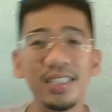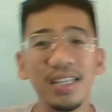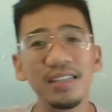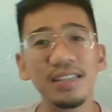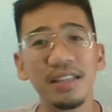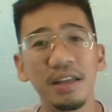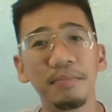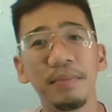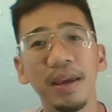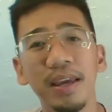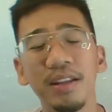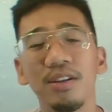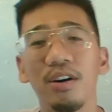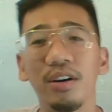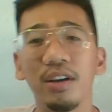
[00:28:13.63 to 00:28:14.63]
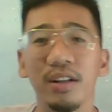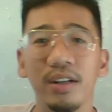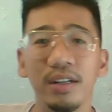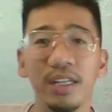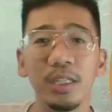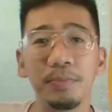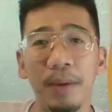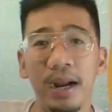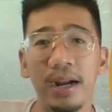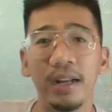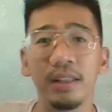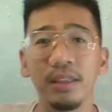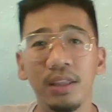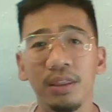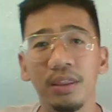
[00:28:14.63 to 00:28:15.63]
distance than binocular
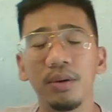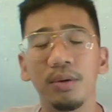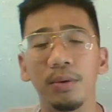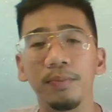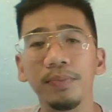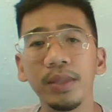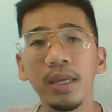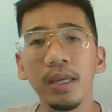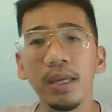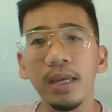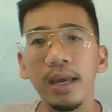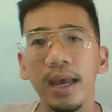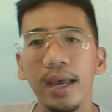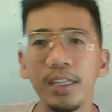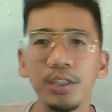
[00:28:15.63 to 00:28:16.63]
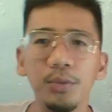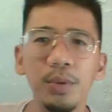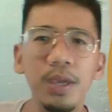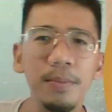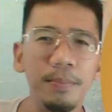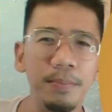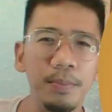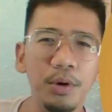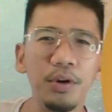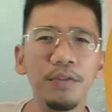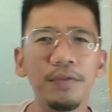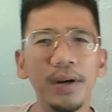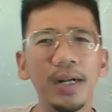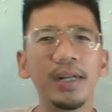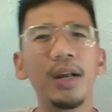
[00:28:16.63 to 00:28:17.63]
disparity, though. As we
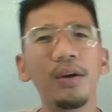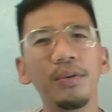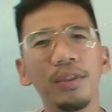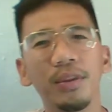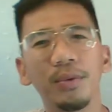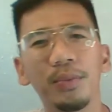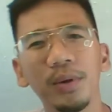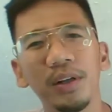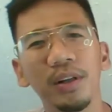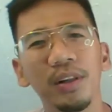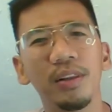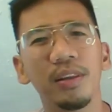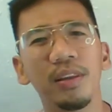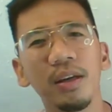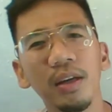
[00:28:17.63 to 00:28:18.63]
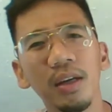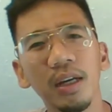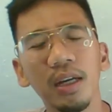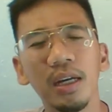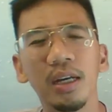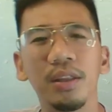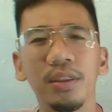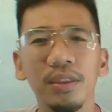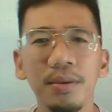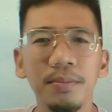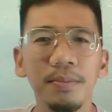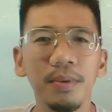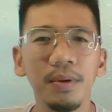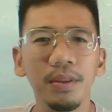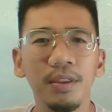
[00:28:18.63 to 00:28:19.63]
move around the world,
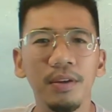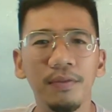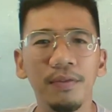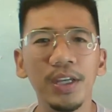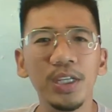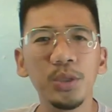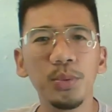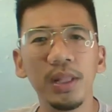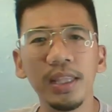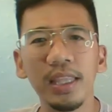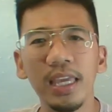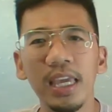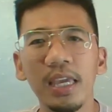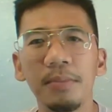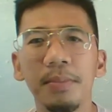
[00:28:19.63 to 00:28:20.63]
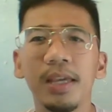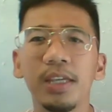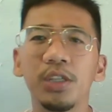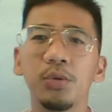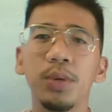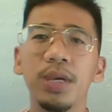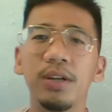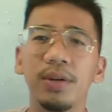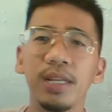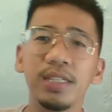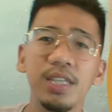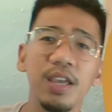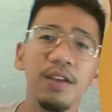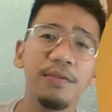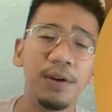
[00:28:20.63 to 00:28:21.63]
the visual image
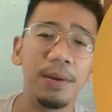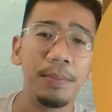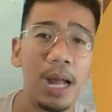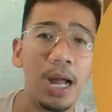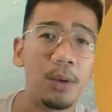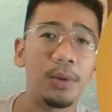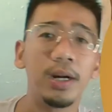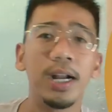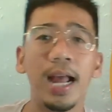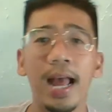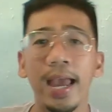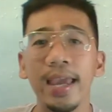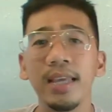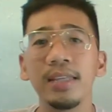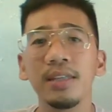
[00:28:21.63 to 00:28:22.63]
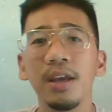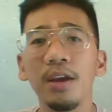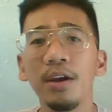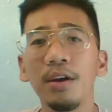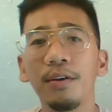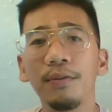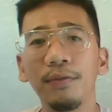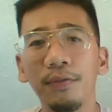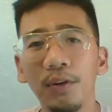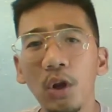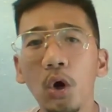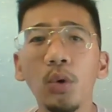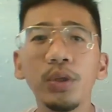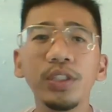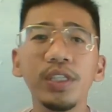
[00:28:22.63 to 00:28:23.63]
we receive from our eyes
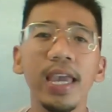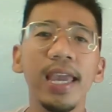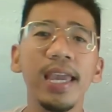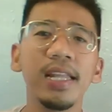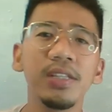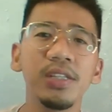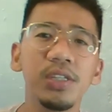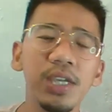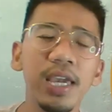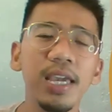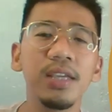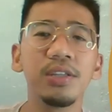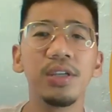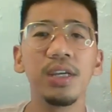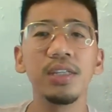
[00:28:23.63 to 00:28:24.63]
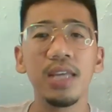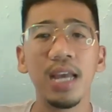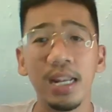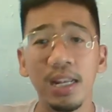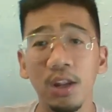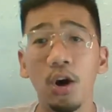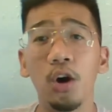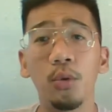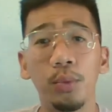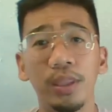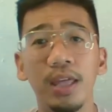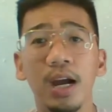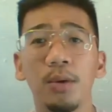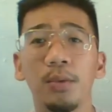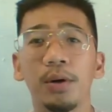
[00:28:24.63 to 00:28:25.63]
flows and changes
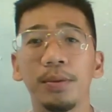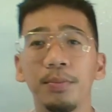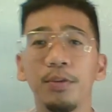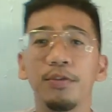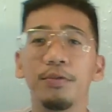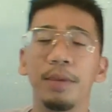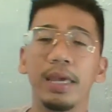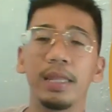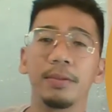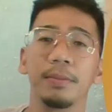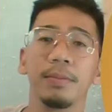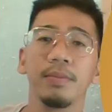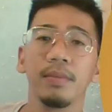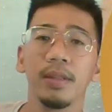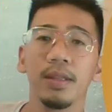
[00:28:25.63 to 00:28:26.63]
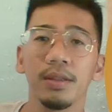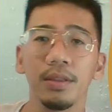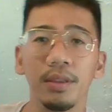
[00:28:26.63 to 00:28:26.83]
along with our movement.